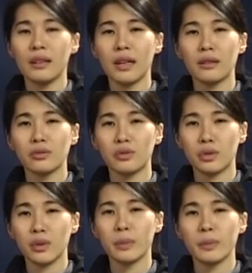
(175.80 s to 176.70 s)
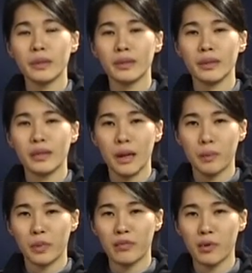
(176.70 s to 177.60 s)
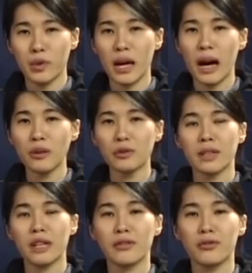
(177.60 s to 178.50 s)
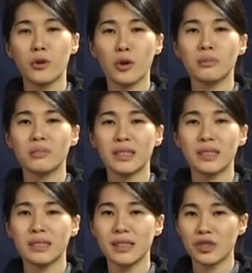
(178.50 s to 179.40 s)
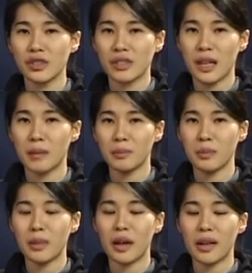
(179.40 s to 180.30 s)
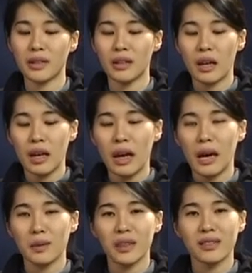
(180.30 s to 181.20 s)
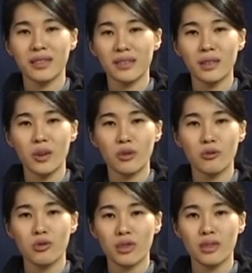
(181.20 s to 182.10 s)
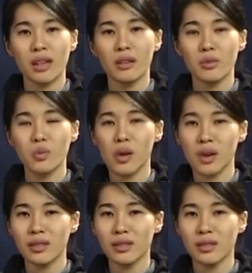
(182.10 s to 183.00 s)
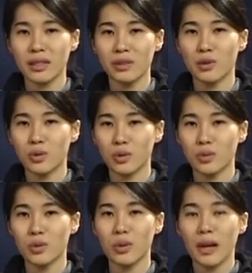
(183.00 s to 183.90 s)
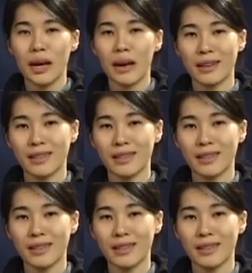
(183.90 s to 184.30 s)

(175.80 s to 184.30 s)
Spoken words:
Now, group, before, how do they form? Does it just come by? I mean, it doesn't go through stage 1, stage 2, and